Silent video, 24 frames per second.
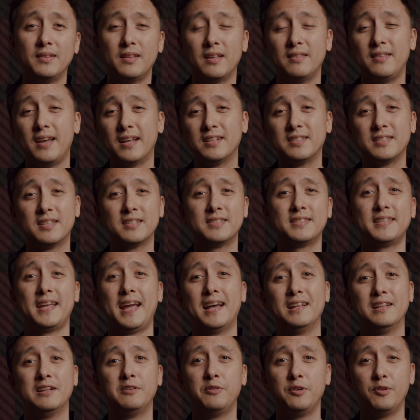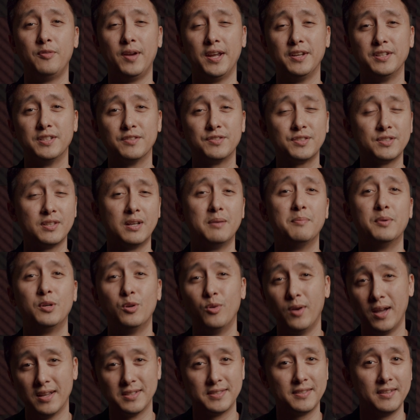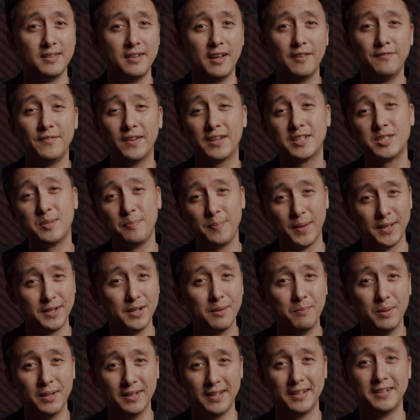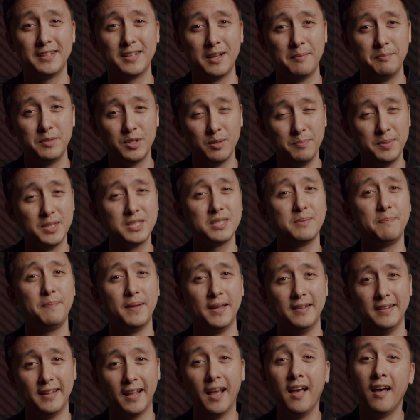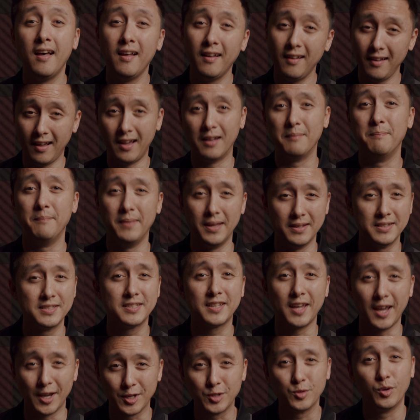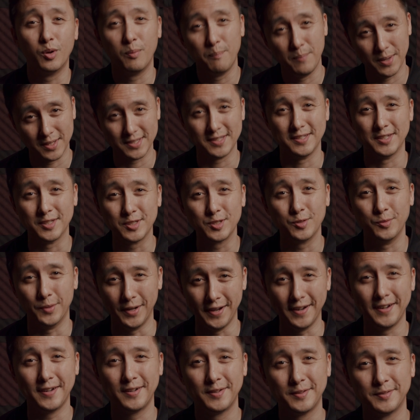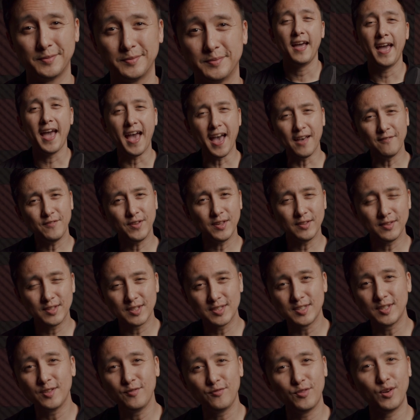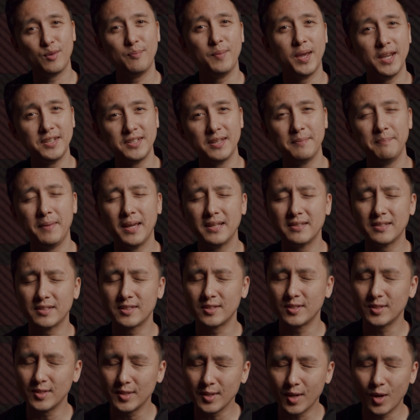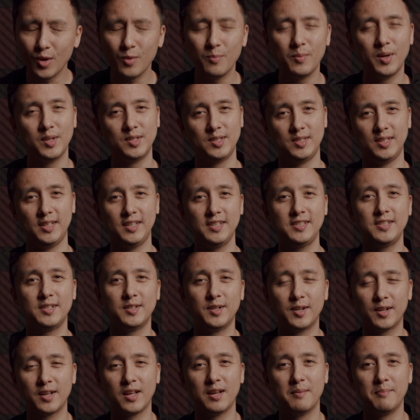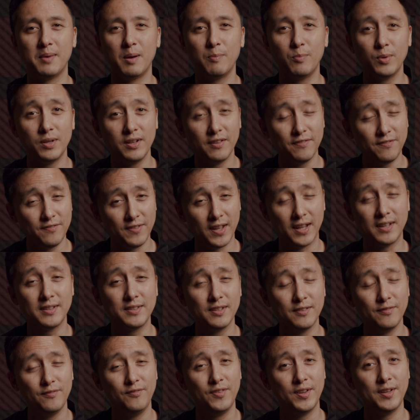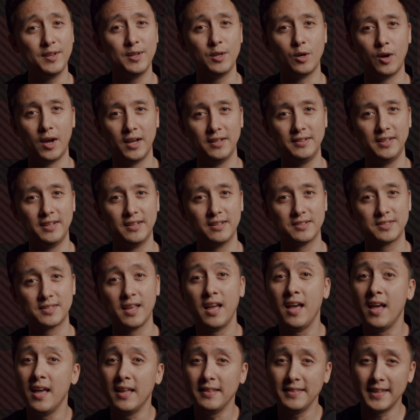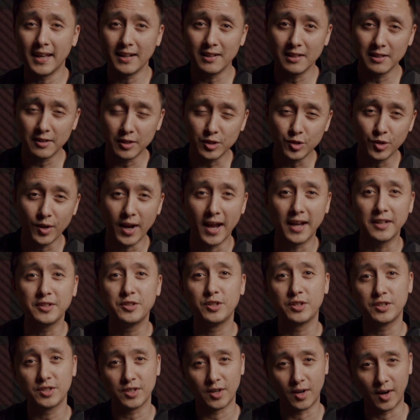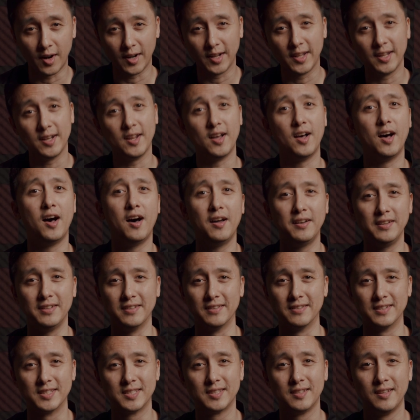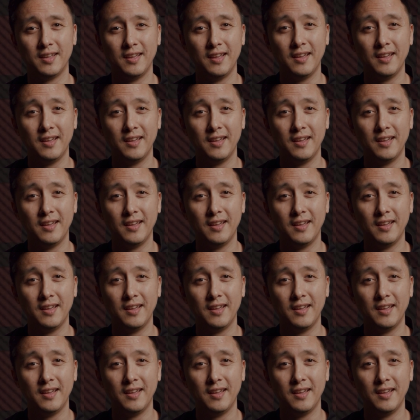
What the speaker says: that that's the salary range of someone who has enough expendable income to be spending on men's casual business wear. Having this information makes it so much easier to come up with effective video ideas that'll attract your target audience.